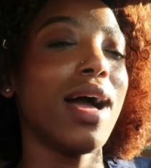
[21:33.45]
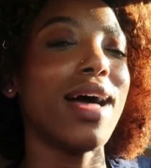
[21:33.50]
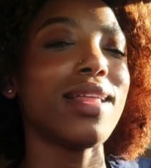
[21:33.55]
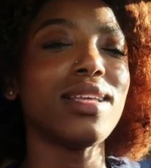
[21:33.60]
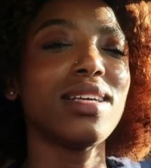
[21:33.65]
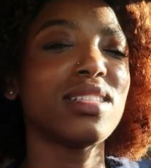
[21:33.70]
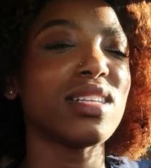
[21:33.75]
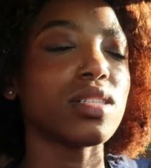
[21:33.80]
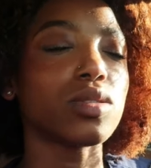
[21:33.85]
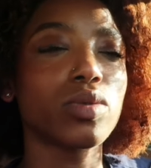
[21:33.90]
I
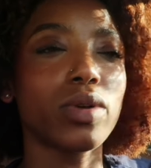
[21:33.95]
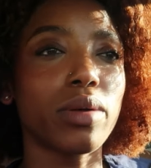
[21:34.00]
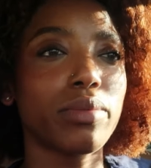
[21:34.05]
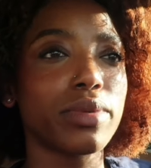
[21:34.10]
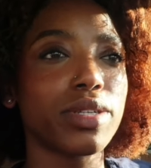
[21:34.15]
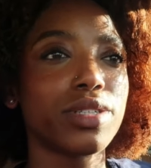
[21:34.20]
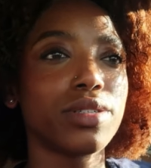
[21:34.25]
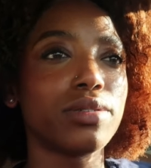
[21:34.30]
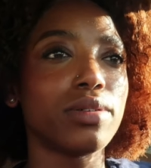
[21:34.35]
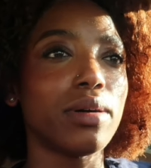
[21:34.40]
think that's what I'm
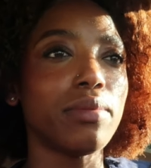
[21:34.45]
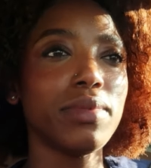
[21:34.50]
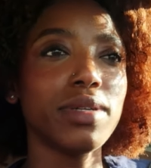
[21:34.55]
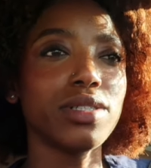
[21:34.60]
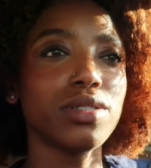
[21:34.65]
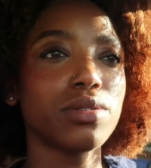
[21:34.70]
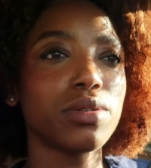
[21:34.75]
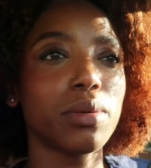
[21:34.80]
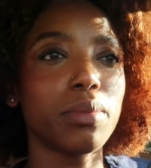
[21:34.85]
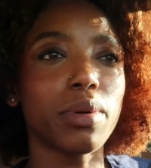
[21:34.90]
gonna do. I'm
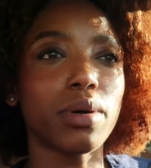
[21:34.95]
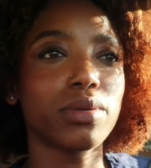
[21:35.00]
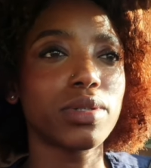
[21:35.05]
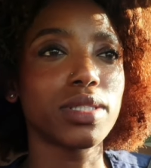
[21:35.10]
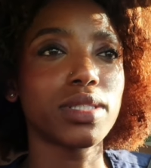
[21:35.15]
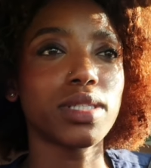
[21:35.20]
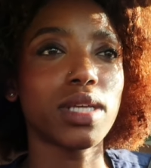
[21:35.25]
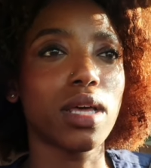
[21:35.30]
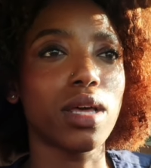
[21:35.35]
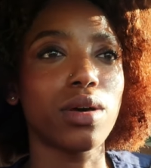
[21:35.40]
gonna do a
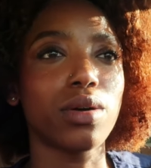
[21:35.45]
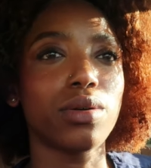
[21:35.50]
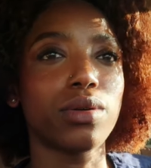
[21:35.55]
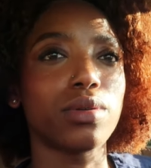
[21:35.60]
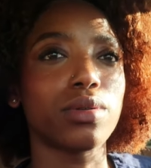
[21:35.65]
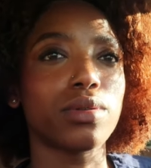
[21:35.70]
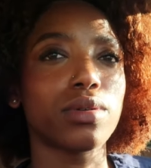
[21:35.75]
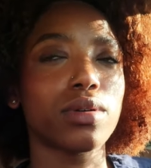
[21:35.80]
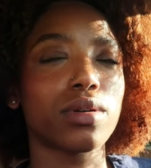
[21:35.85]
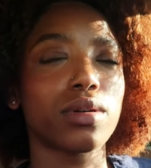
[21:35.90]

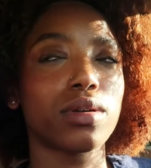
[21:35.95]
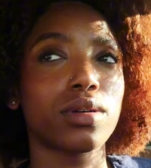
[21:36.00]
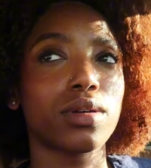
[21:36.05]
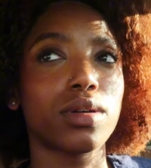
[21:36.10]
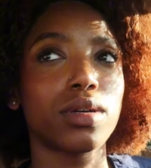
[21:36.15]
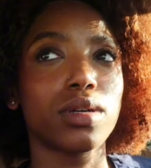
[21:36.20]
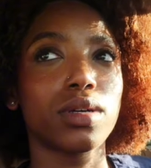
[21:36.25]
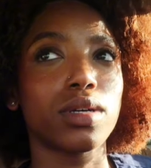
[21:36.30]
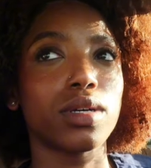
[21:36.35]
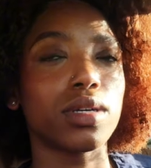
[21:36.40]

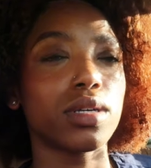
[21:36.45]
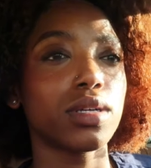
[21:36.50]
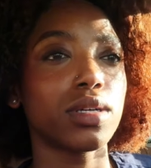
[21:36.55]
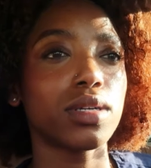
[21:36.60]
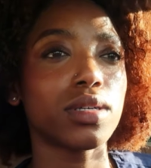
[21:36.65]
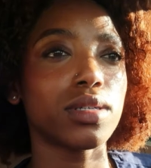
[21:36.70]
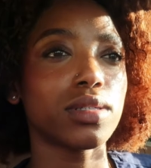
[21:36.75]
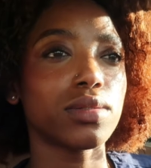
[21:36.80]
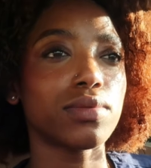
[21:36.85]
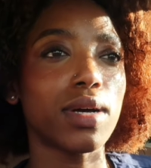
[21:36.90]

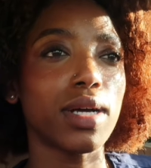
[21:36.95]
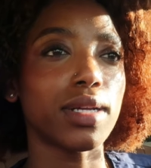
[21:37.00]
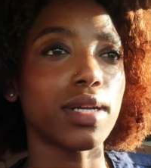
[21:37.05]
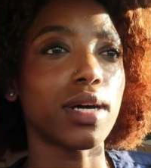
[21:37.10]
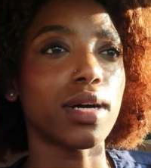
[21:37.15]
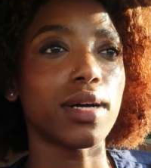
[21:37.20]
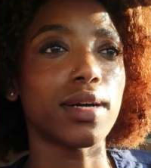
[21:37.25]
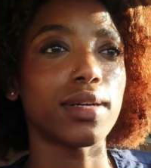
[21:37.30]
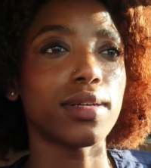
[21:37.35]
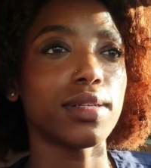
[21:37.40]
ponytail. Cause why
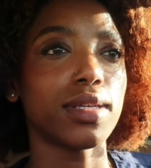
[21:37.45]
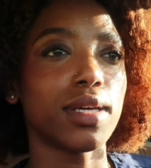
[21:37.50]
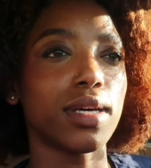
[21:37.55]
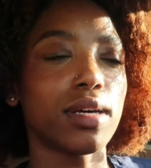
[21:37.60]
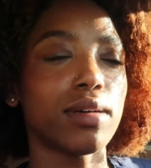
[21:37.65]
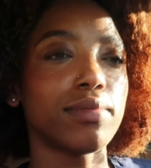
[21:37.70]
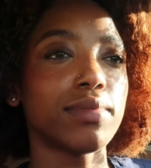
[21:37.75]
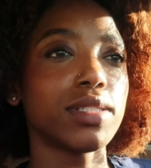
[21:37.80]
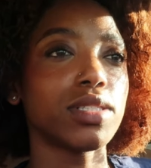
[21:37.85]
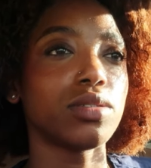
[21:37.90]
not?
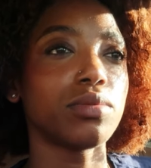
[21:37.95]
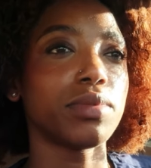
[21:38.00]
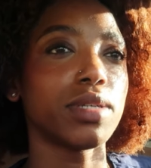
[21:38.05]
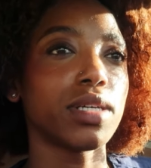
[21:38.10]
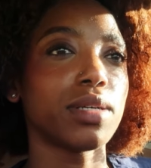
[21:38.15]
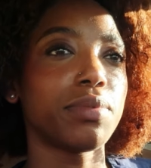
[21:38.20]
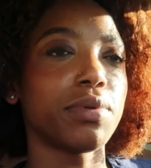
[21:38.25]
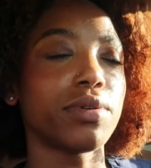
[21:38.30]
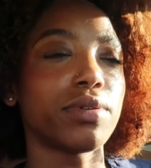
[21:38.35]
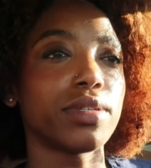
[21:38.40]
Yeah, I'm gonna do
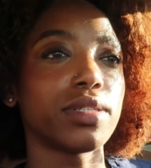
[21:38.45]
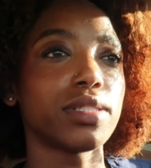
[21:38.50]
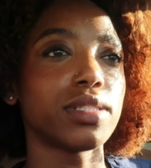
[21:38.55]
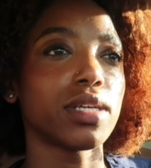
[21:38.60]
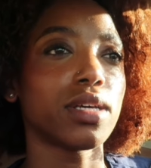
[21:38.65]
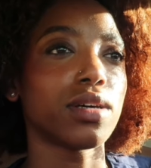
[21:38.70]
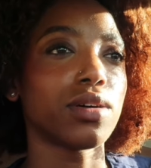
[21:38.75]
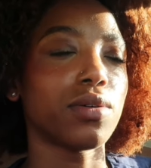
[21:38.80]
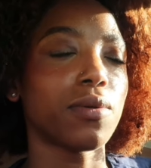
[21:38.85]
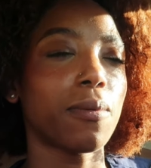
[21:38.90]
me a
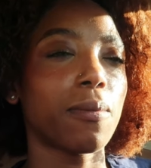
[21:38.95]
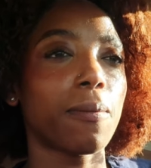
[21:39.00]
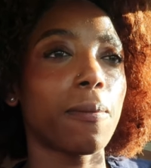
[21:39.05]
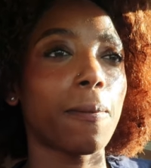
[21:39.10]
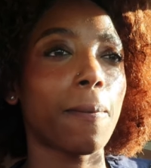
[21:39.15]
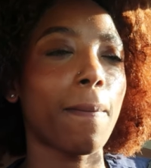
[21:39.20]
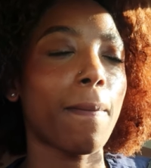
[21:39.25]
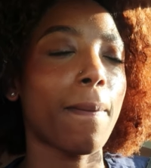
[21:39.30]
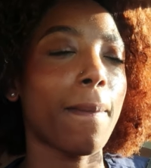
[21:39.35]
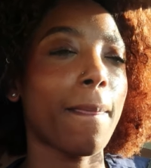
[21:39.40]

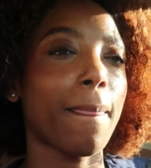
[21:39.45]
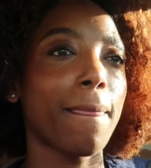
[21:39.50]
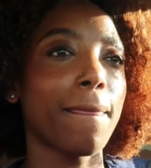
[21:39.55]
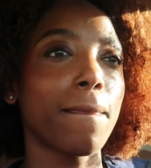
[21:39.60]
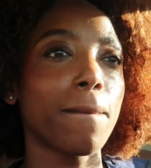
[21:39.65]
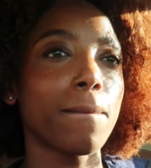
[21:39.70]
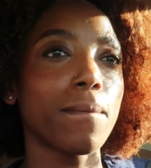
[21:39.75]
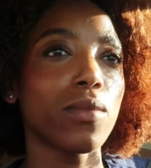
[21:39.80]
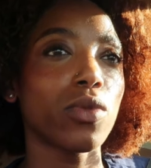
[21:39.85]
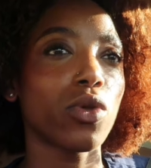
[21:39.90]

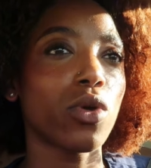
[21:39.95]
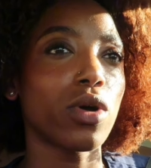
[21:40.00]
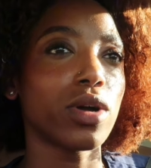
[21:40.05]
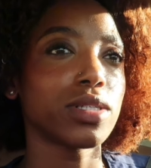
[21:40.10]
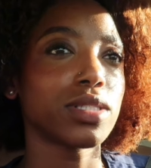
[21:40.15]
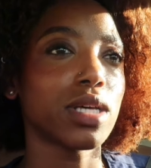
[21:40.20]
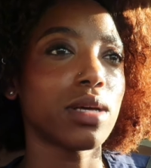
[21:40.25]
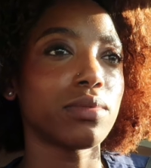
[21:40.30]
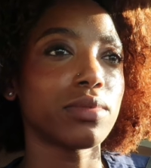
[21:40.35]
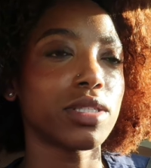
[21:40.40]
ponytail
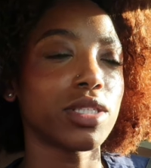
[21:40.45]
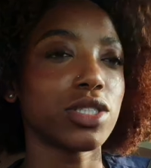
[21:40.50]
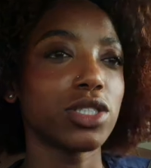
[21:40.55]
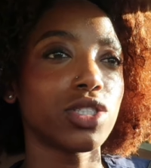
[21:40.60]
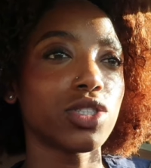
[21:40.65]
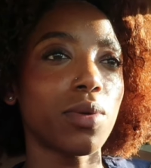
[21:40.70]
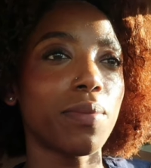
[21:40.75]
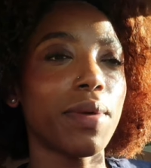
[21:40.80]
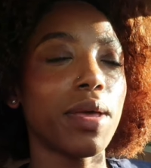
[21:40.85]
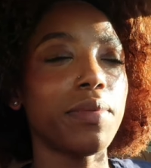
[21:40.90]
or something.
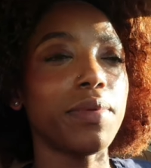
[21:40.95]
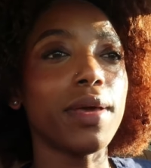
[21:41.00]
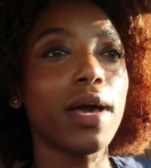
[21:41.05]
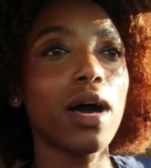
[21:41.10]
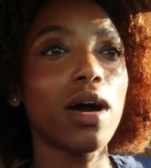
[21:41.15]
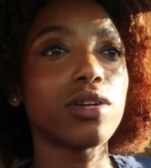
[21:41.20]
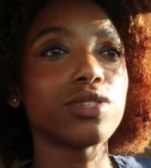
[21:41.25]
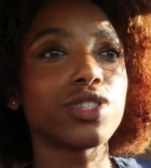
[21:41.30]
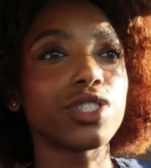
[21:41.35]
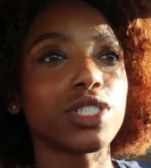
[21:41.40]
So maybe
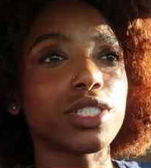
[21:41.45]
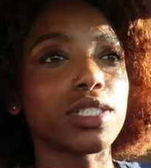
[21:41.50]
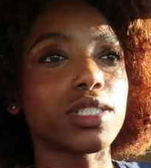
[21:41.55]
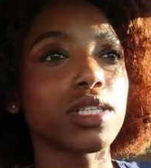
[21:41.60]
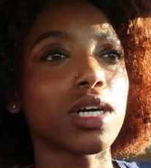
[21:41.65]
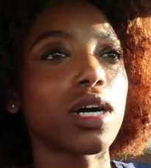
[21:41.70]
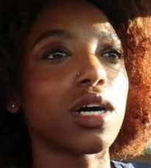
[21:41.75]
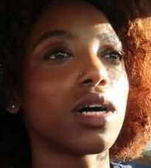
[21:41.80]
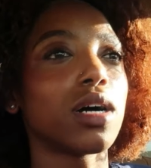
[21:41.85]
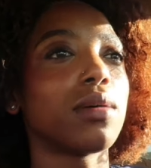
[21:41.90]
I'll
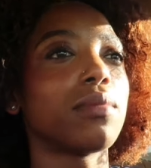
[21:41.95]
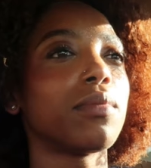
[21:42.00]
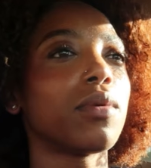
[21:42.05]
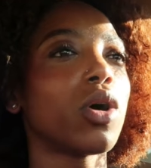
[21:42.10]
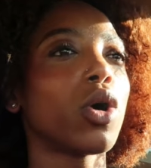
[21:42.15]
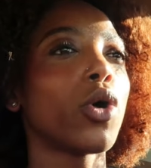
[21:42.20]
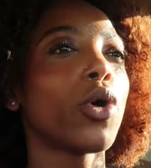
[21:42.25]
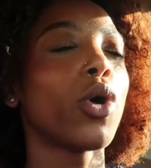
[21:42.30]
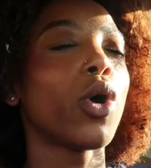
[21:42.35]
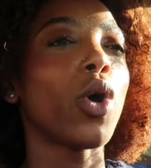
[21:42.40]
just
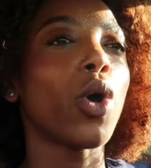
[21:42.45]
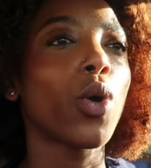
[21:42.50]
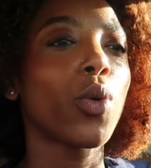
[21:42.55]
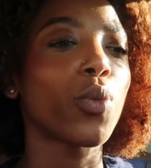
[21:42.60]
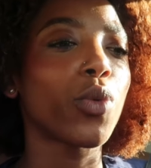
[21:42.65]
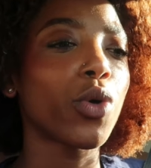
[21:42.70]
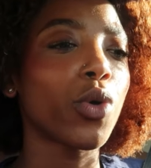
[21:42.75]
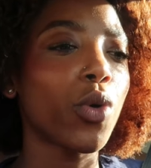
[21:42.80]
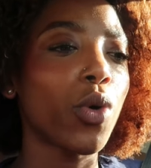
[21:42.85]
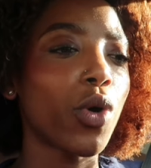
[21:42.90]

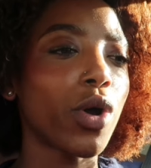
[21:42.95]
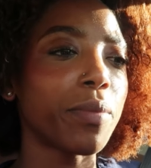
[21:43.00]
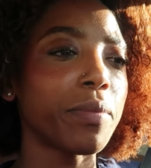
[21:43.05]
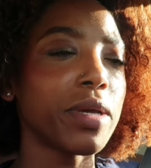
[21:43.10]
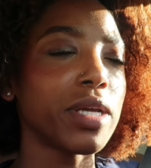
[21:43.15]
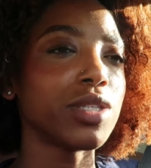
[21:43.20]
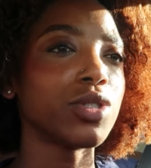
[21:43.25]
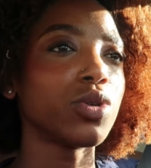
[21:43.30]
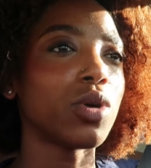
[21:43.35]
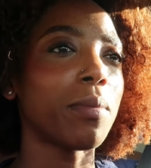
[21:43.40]
record
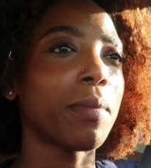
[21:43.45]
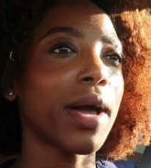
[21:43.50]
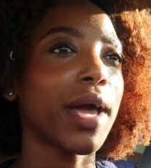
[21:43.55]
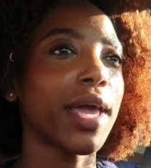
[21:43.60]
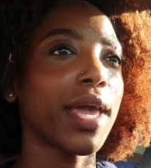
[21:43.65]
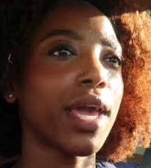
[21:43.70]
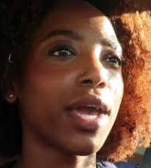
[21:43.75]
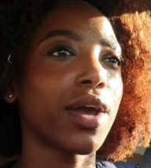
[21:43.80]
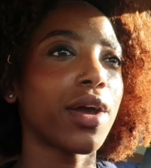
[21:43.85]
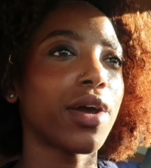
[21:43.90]
me doing my
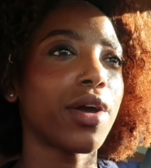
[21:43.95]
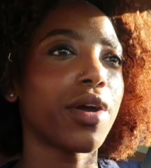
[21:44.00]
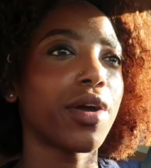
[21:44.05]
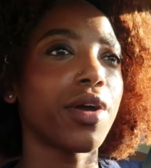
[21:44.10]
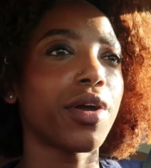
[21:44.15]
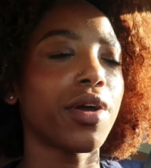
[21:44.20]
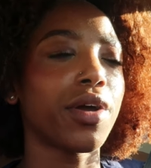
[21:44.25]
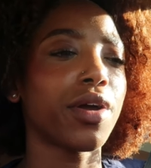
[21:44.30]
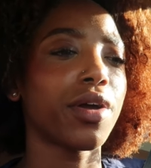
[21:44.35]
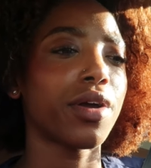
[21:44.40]

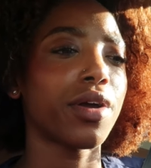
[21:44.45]
hair